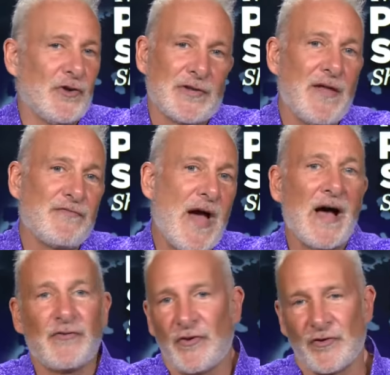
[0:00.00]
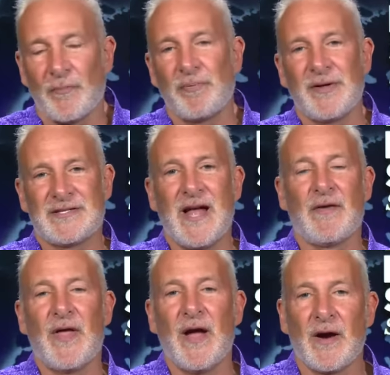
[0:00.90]
10,000, someplace
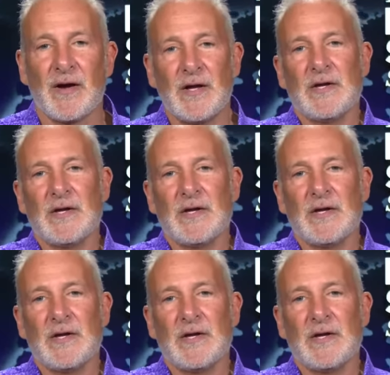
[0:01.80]
down there